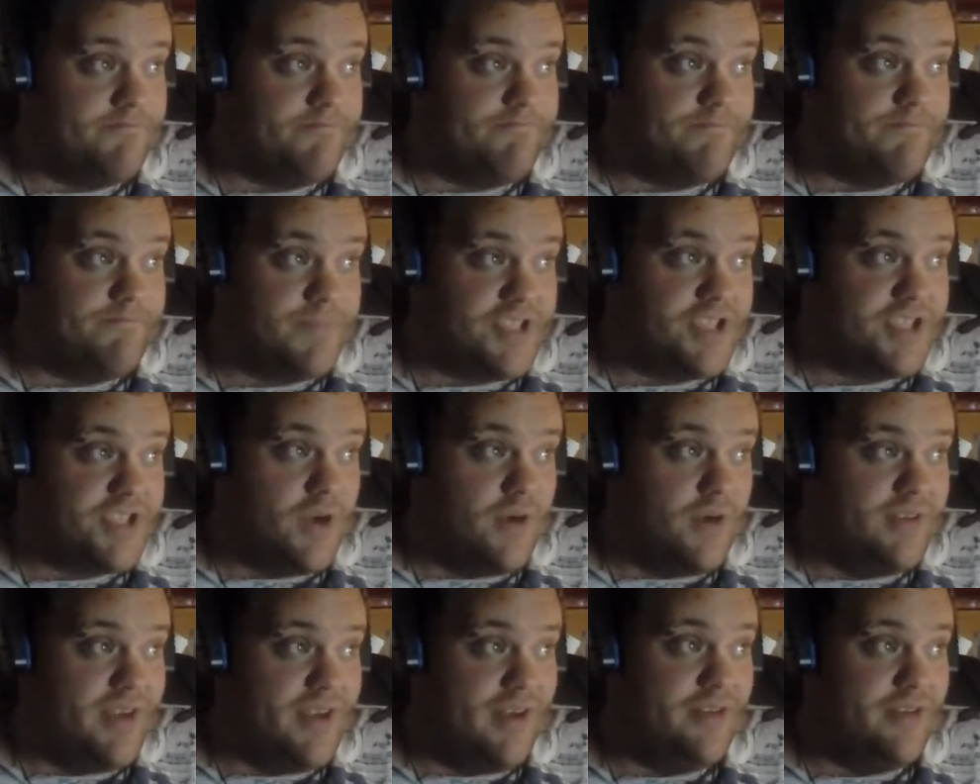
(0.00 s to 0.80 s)

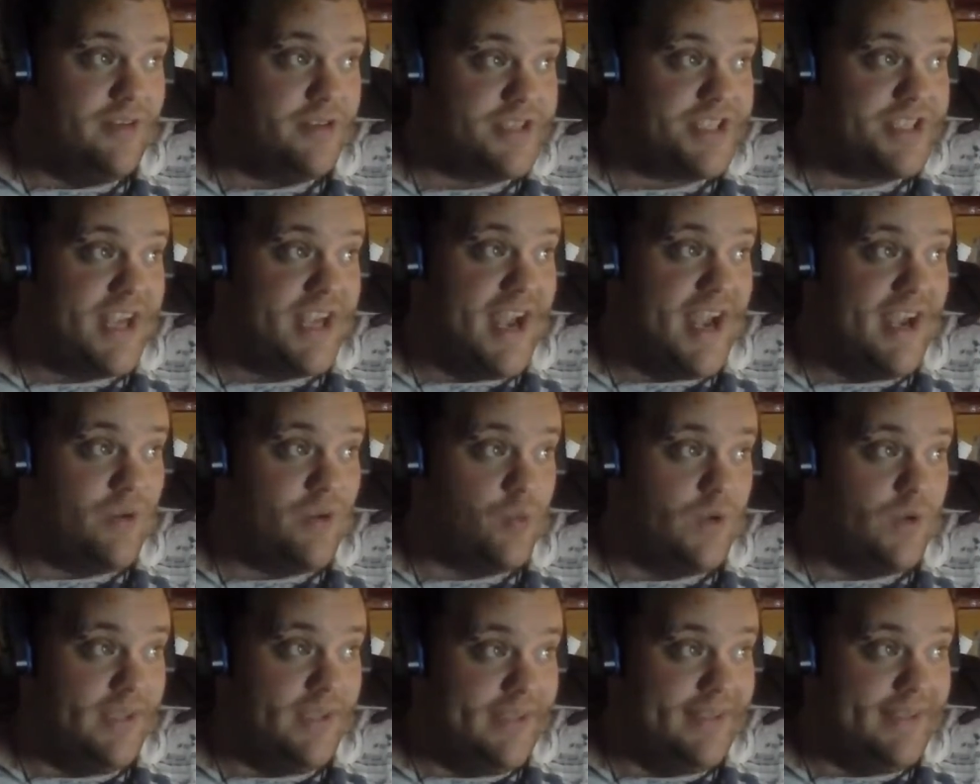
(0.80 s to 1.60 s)
start to understand
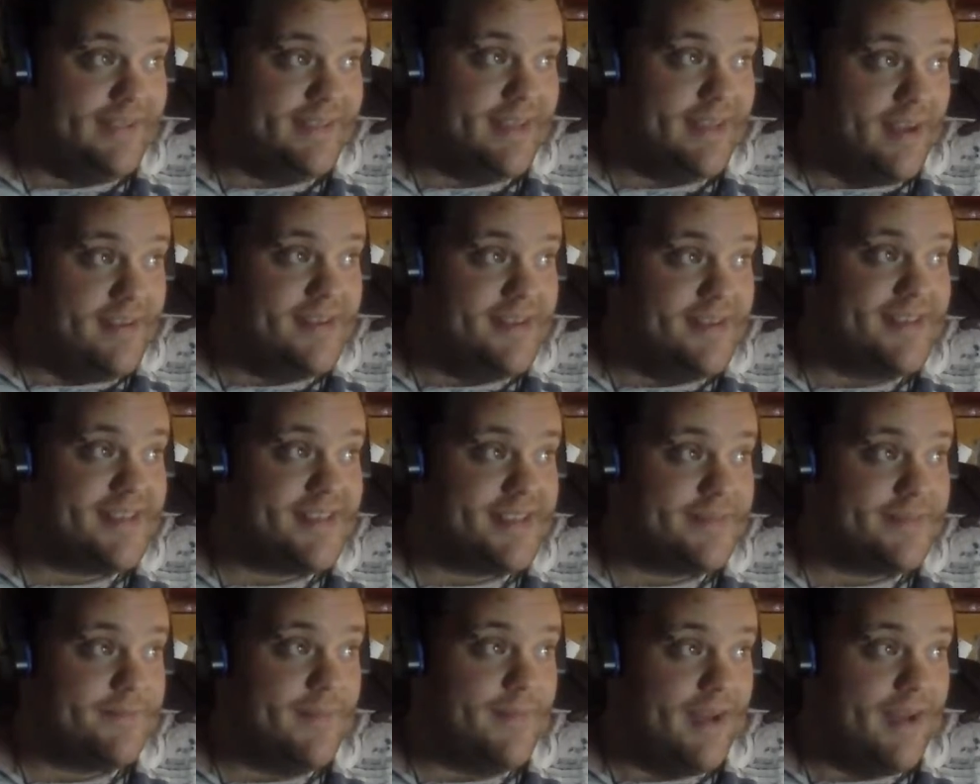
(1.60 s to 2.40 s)
really
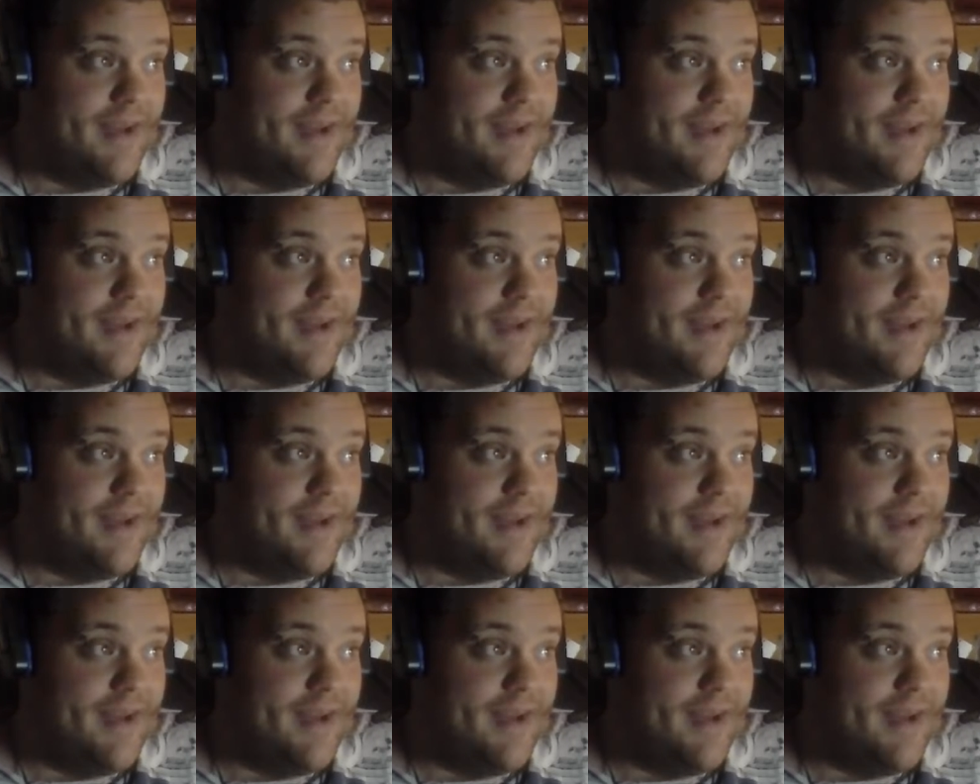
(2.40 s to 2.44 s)
does